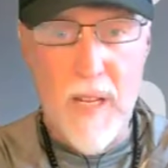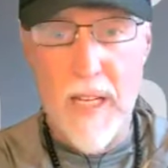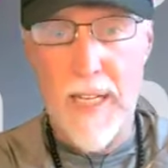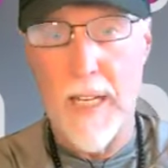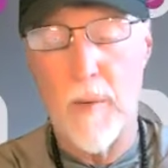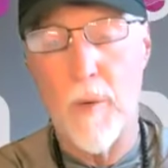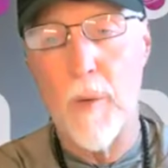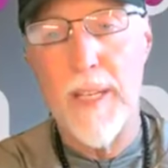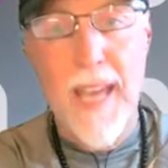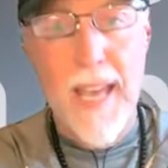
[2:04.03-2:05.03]

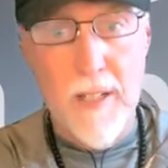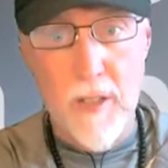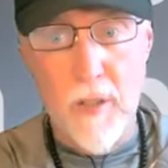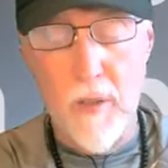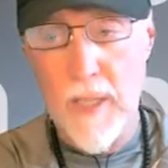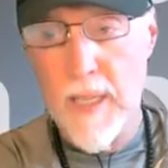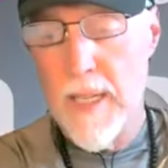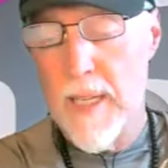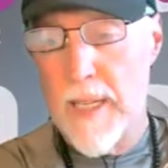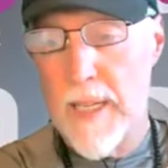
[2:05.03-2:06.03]
What we can't do
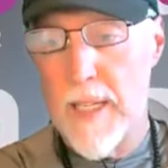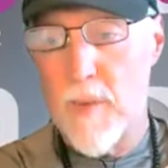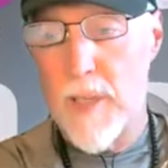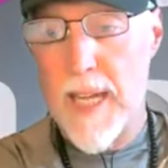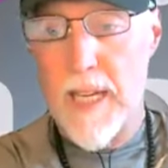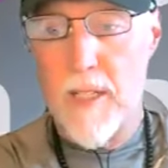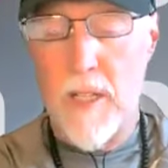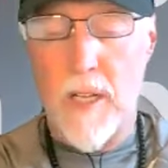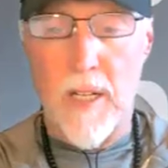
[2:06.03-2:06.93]
is we can't